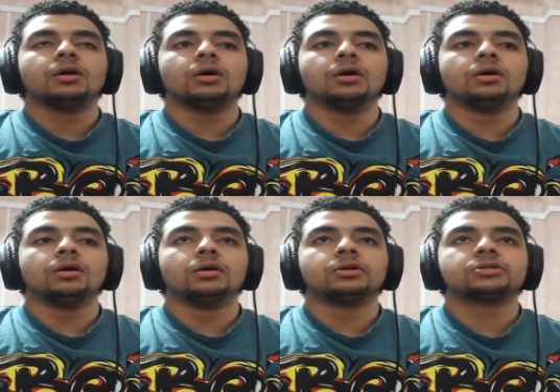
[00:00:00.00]

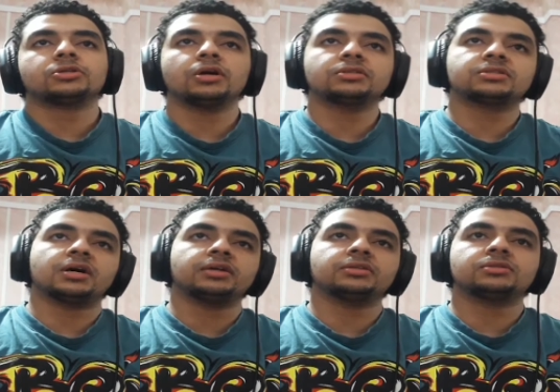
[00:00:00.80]
Uh, so I
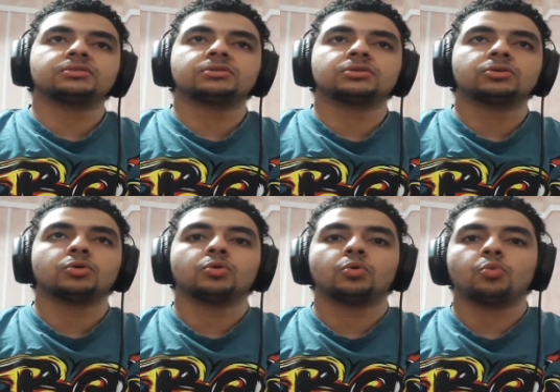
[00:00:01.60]
decided,
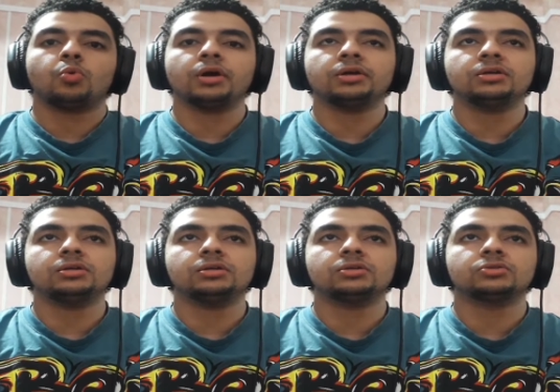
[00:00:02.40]

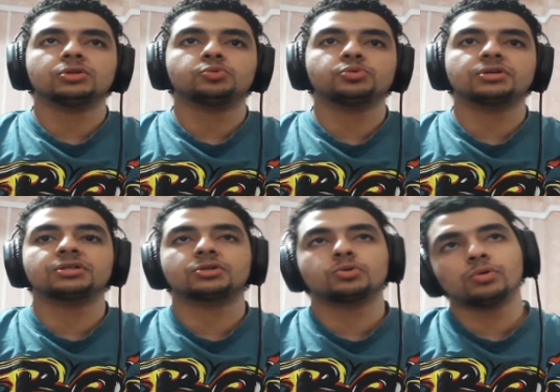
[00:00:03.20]
why don't we get
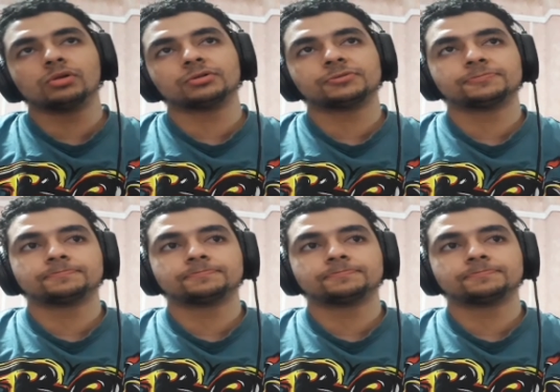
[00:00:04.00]
a cooler?